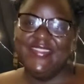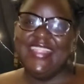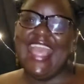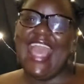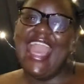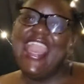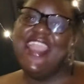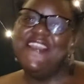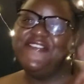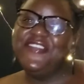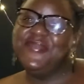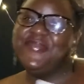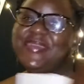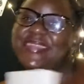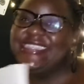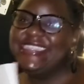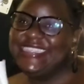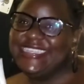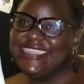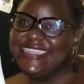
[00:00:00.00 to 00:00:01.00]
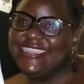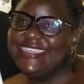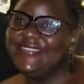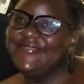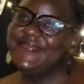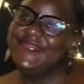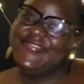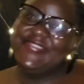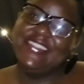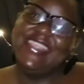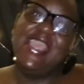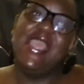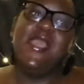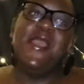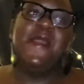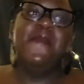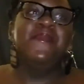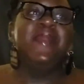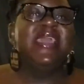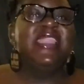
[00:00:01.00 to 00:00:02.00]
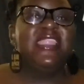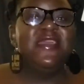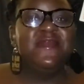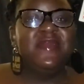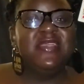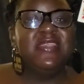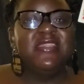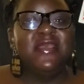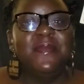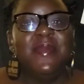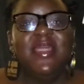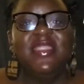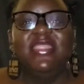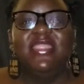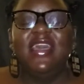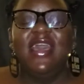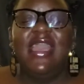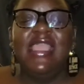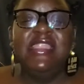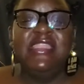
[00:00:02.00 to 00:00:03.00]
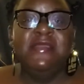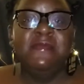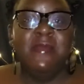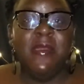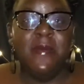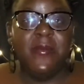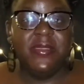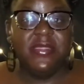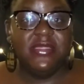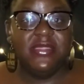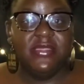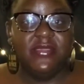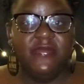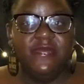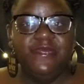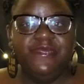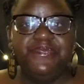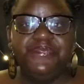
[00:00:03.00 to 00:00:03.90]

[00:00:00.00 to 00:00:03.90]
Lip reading: Hi everybody, my name is Samantha ainembabzi,